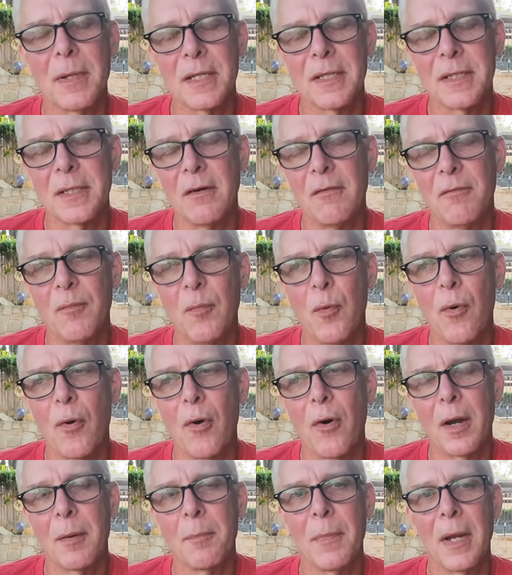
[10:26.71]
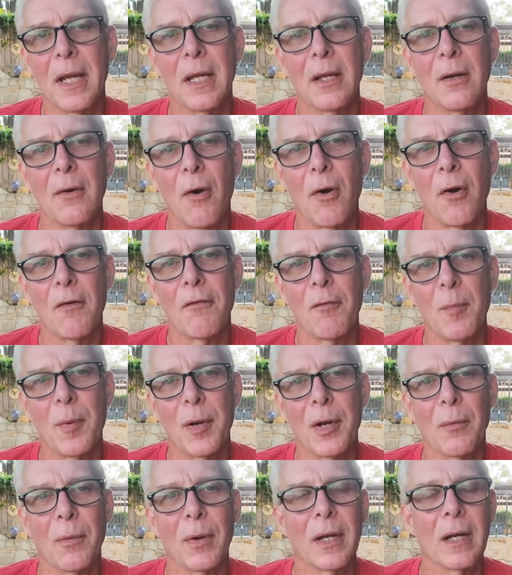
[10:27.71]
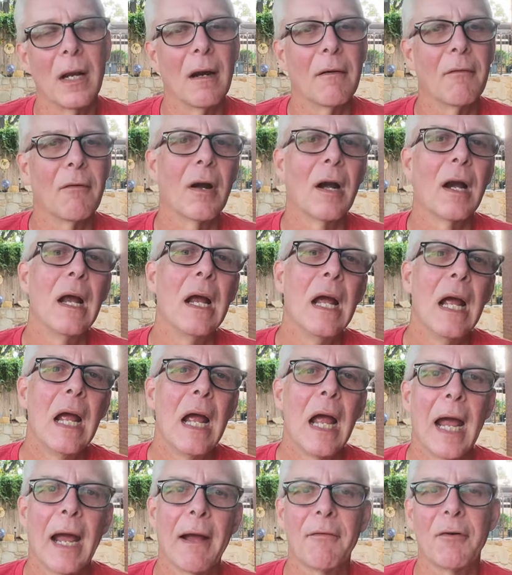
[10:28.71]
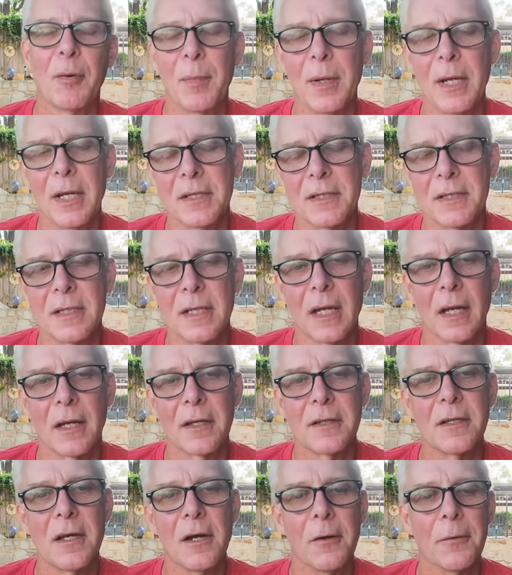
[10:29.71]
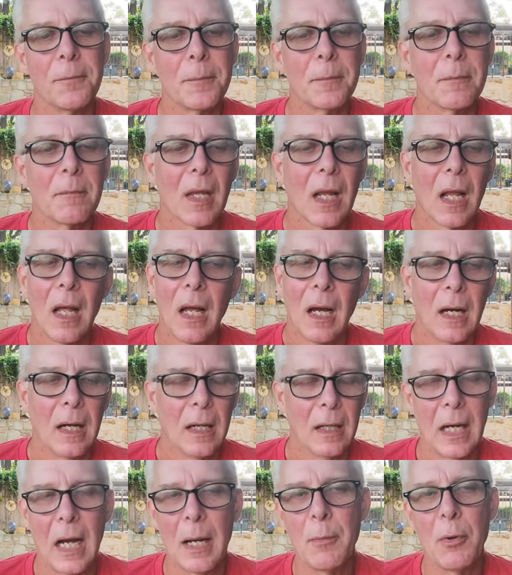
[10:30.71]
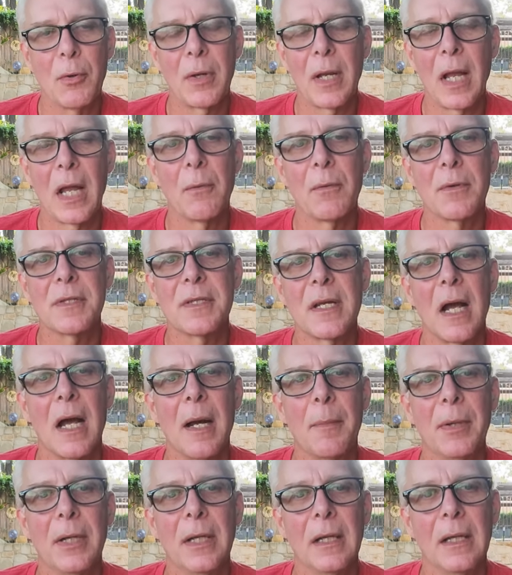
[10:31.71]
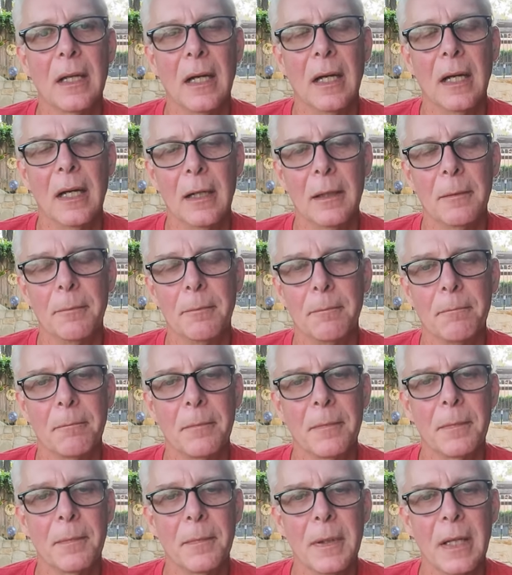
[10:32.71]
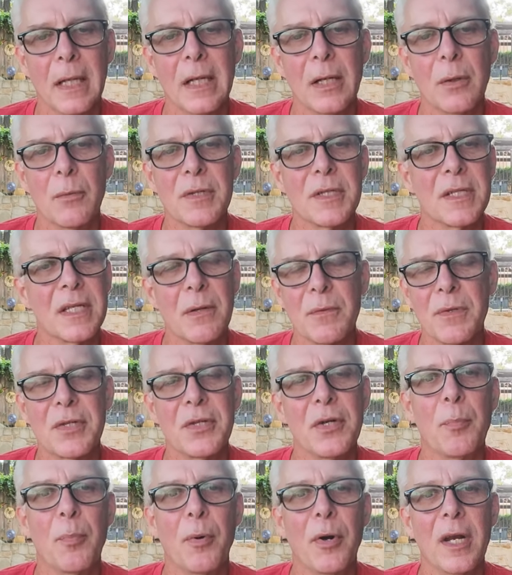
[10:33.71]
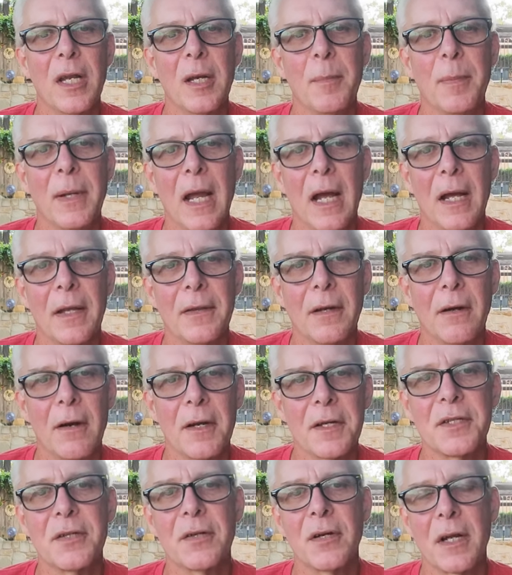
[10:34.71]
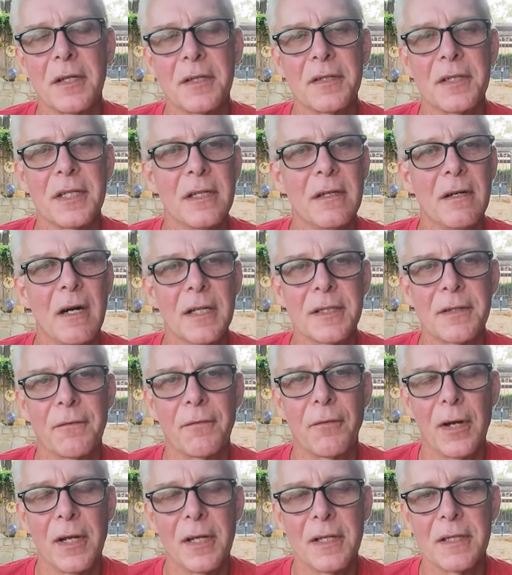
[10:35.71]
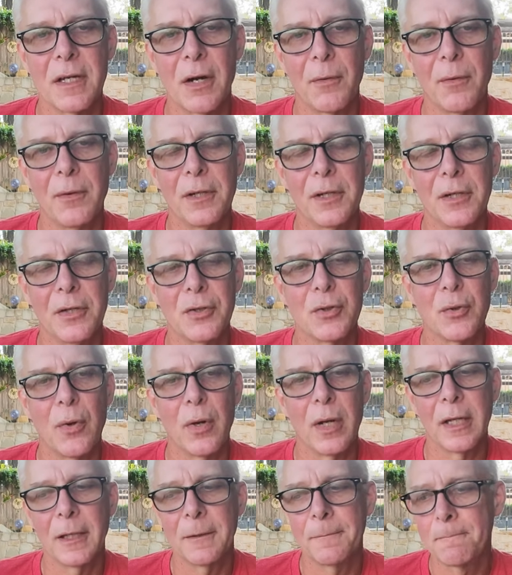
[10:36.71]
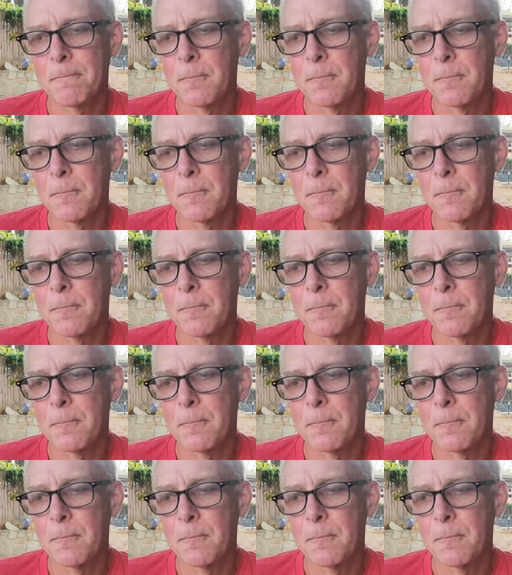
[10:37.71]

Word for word: myself more and make it harder for me to recover after being sick. So uh, I'm okay with stopping, um, and it was it was still pretty to be out there. I still got to see lots of friends. I really enjoyed it.